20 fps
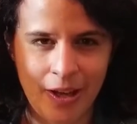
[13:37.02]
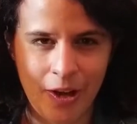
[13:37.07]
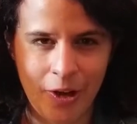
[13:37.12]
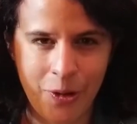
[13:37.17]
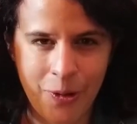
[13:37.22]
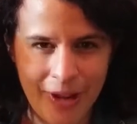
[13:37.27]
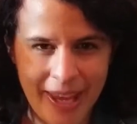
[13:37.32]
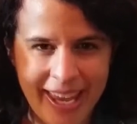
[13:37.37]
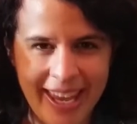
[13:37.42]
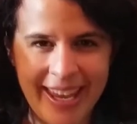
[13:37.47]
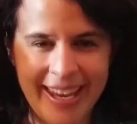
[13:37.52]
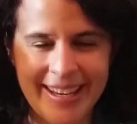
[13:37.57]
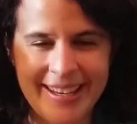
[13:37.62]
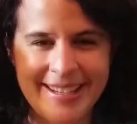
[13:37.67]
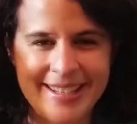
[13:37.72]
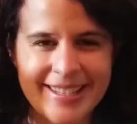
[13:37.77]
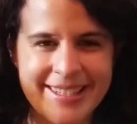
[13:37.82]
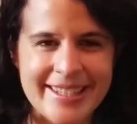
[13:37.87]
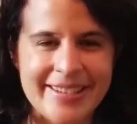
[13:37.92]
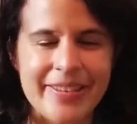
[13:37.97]

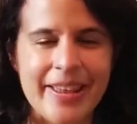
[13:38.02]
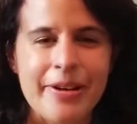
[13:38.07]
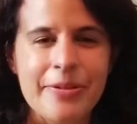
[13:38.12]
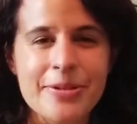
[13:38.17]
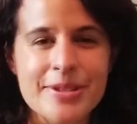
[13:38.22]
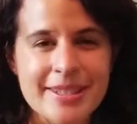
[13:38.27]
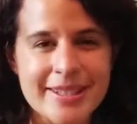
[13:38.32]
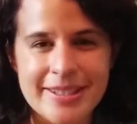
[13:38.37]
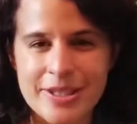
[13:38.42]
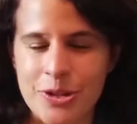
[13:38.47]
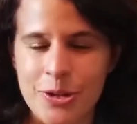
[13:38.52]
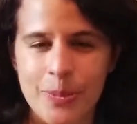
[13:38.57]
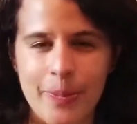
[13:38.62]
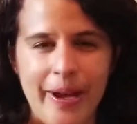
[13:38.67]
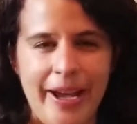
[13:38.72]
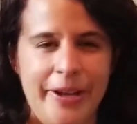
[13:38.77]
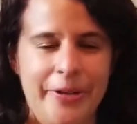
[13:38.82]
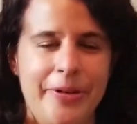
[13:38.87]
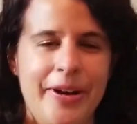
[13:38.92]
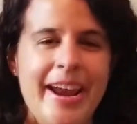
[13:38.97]
Okay, so that wasn't too
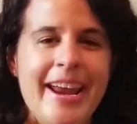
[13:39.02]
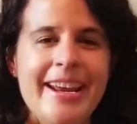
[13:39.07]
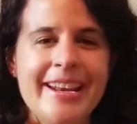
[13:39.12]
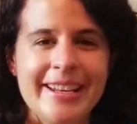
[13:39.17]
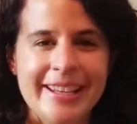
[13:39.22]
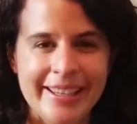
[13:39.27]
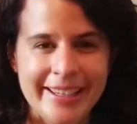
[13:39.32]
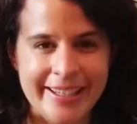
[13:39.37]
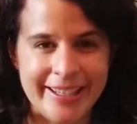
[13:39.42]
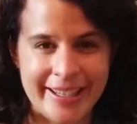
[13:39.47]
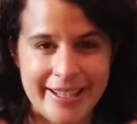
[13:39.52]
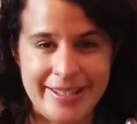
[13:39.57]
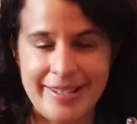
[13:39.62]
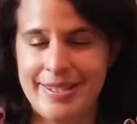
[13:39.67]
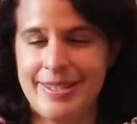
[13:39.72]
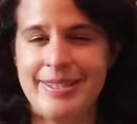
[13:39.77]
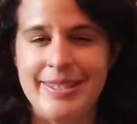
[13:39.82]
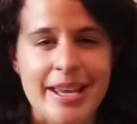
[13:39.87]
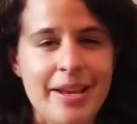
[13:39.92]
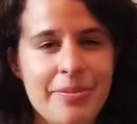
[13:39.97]
bad, right? It's the
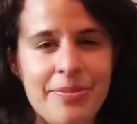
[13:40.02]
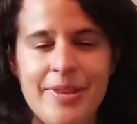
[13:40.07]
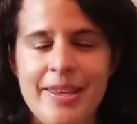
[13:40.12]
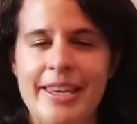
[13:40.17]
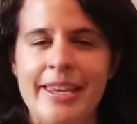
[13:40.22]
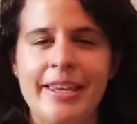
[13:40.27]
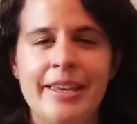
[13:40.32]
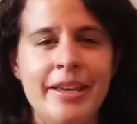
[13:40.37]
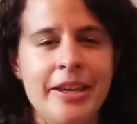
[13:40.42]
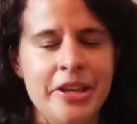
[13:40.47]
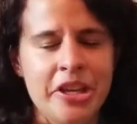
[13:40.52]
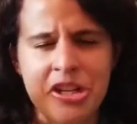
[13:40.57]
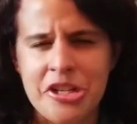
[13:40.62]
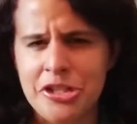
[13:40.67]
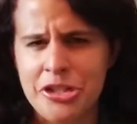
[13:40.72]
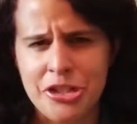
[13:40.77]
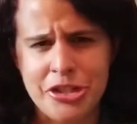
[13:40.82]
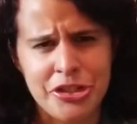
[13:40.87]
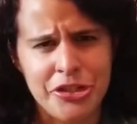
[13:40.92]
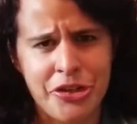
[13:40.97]
same thing,
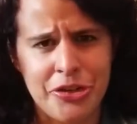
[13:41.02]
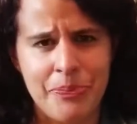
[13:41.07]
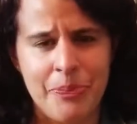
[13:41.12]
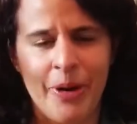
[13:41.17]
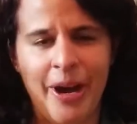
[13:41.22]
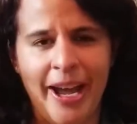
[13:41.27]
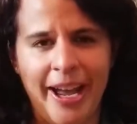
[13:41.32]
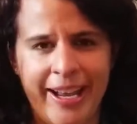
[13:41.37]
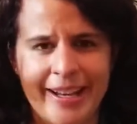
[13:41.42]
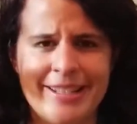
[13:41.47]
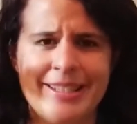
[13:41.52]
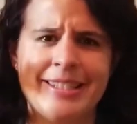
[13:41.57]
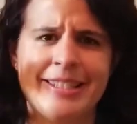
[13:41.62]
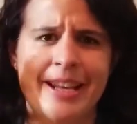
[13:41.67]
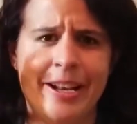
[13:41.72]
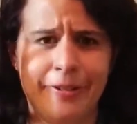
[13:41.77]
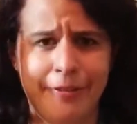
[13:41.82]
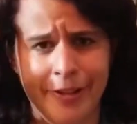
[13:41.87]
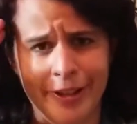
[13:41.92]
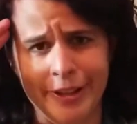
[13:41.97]
just goodbye
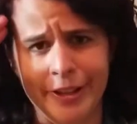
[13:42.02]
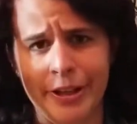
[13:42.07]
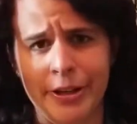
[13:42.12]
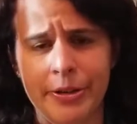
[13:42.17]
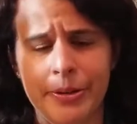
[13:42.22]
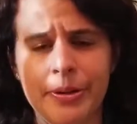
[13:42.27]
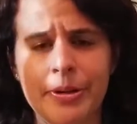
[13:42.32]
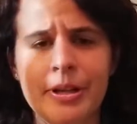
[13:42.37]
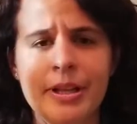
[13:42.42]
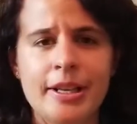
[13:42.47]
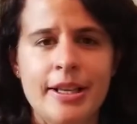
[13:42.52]
instead of hello.